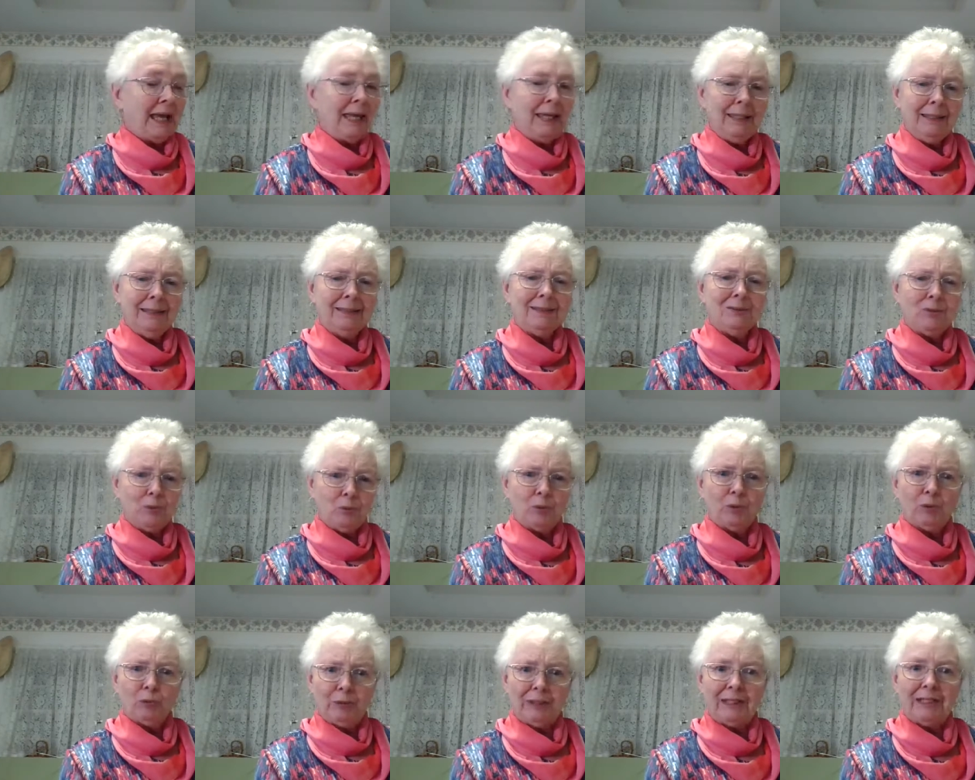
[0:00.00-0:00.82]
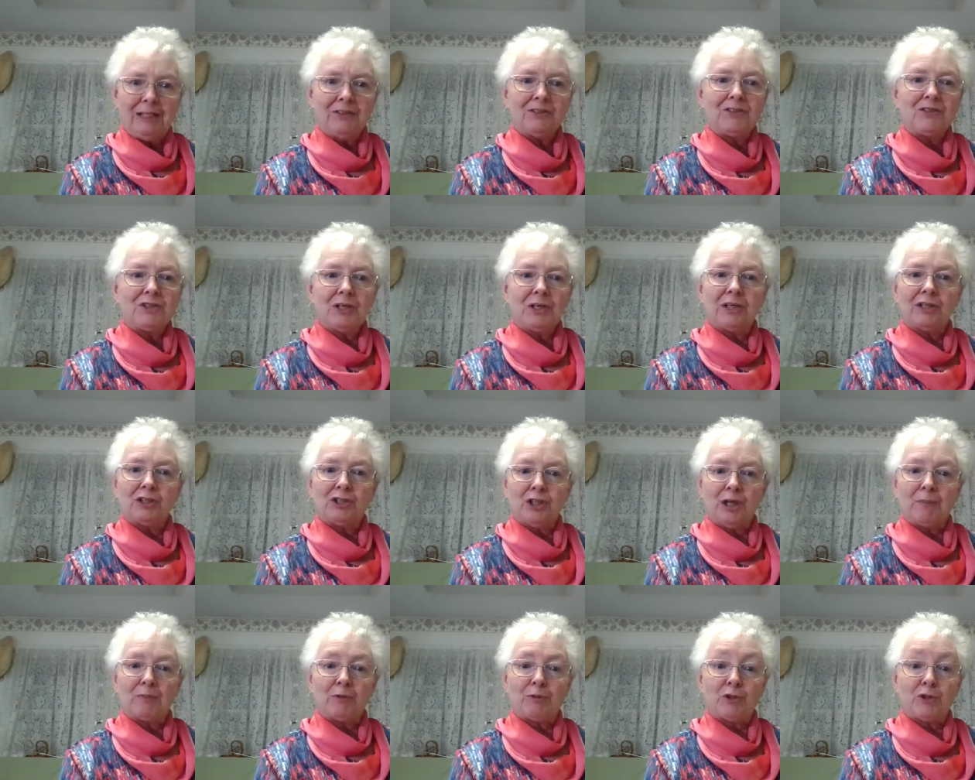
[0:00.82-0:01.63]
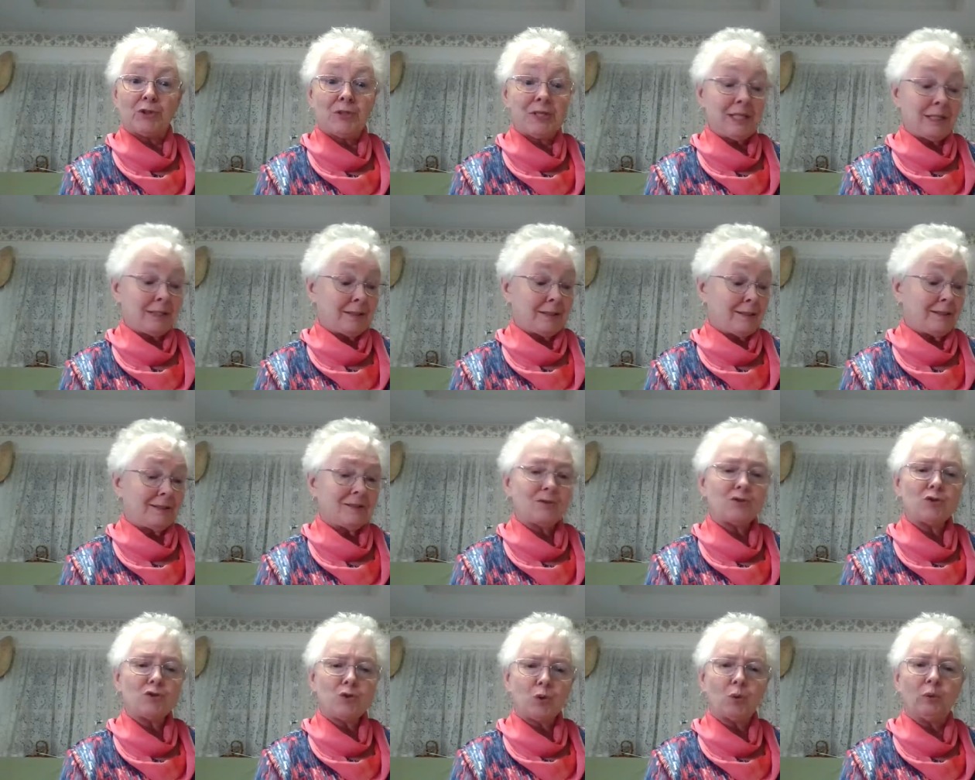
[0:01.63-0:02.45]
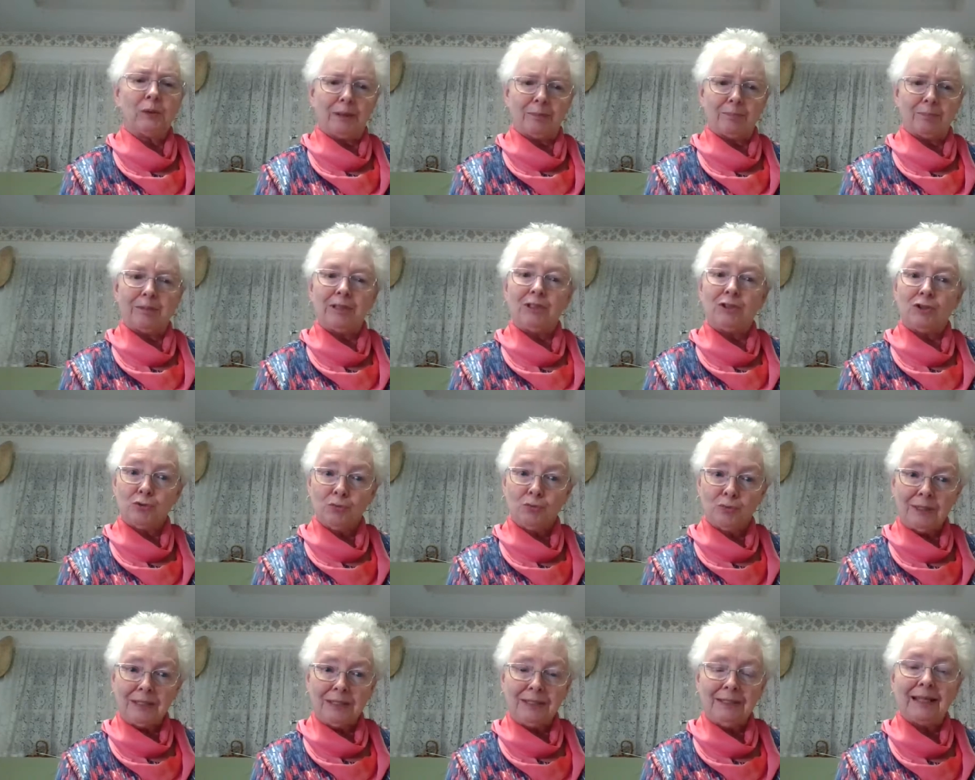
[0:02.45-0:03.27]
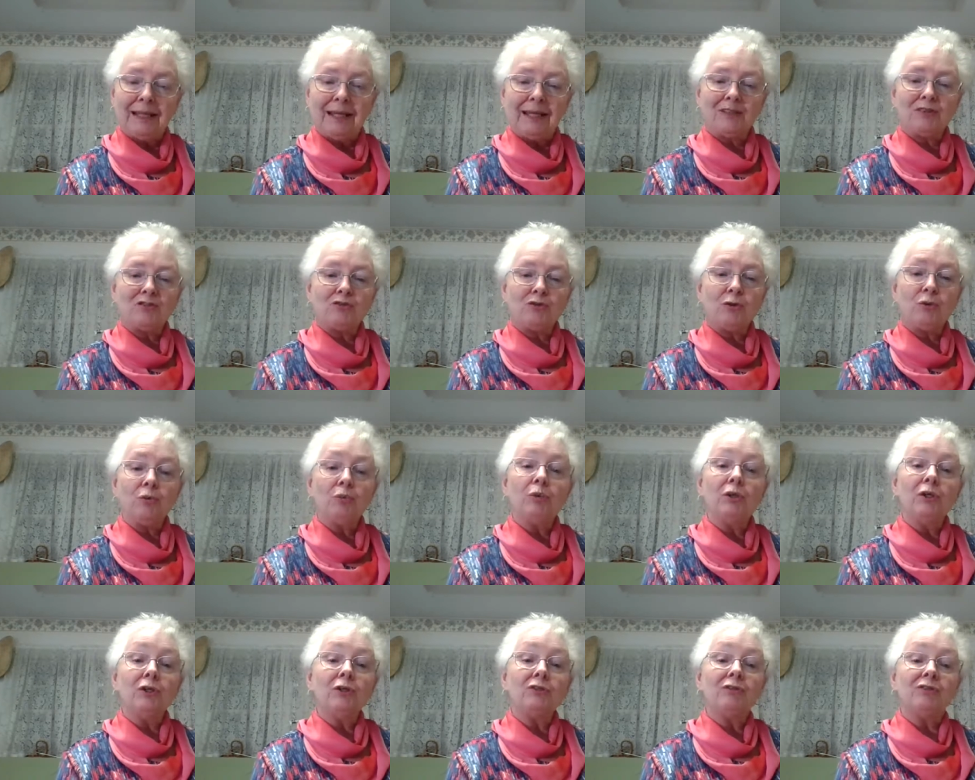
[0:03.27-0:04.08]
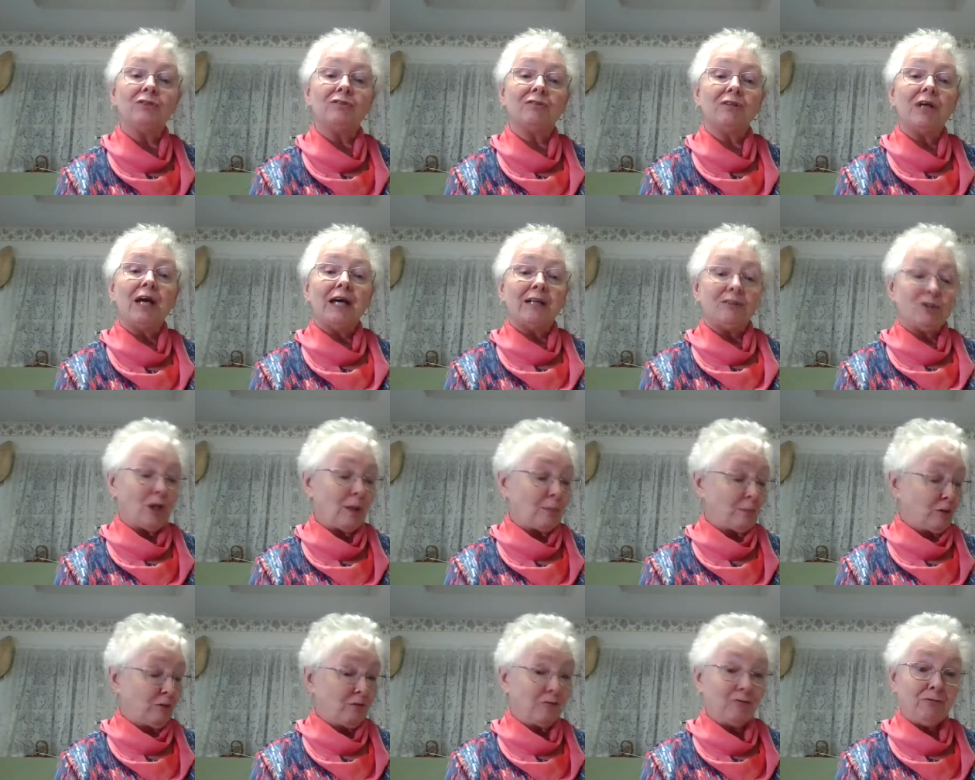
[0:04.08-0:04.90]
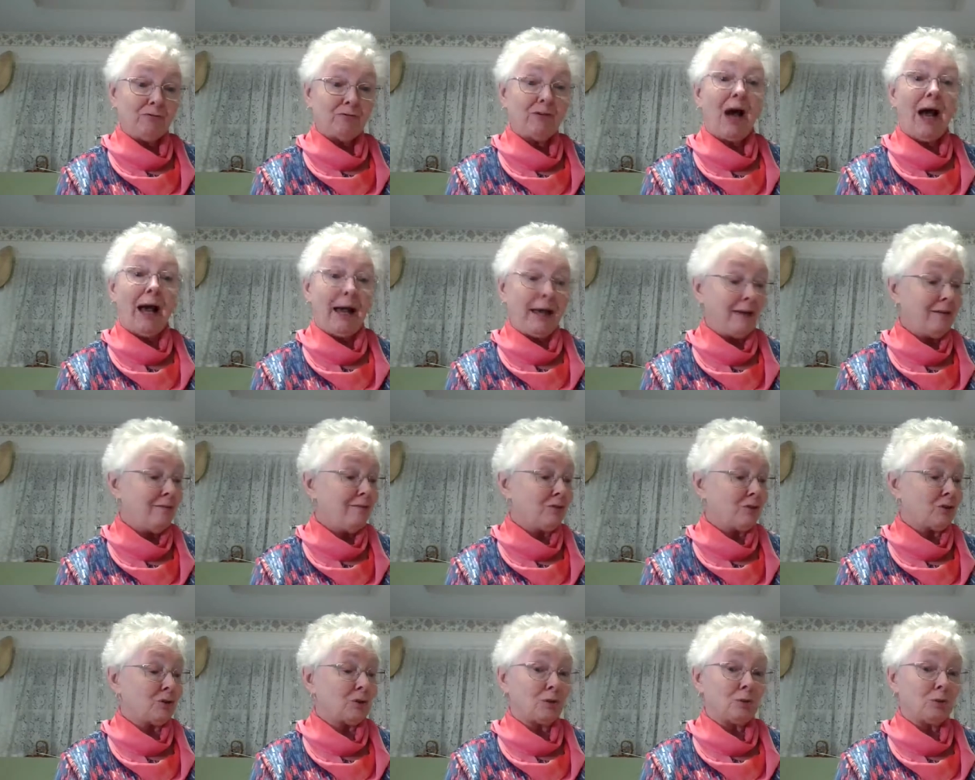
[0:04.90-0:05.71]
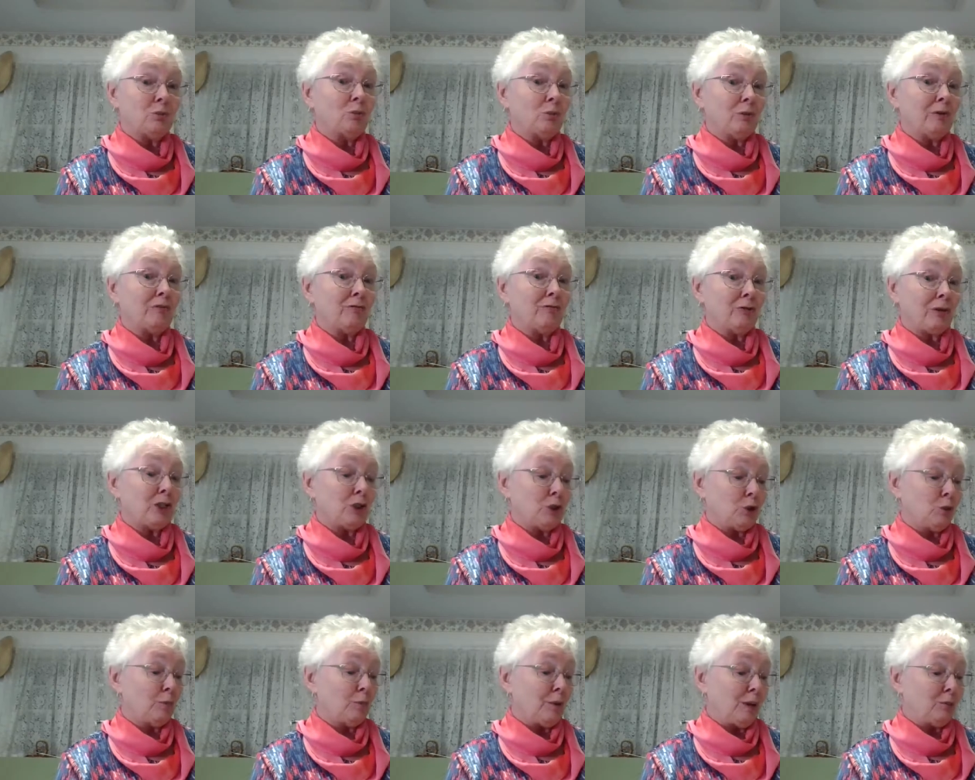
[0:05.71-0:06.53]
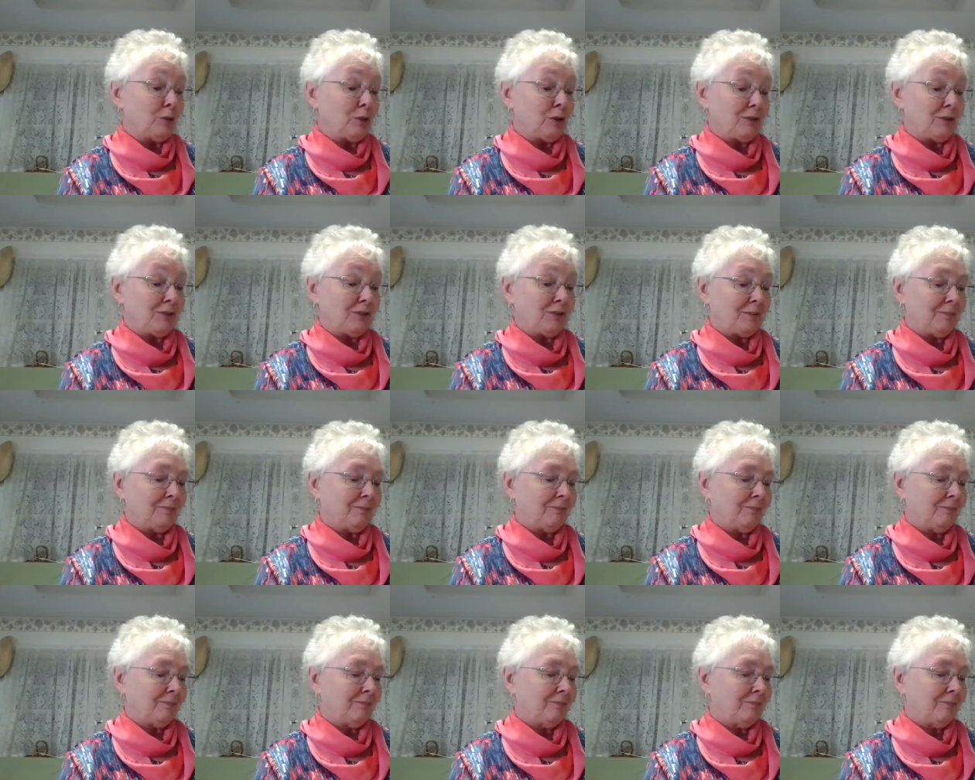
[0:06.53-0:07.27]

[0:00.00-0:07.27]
And we're ready to start chapter 6. So let me just read the last few words of chapter 5 to refresh your memories.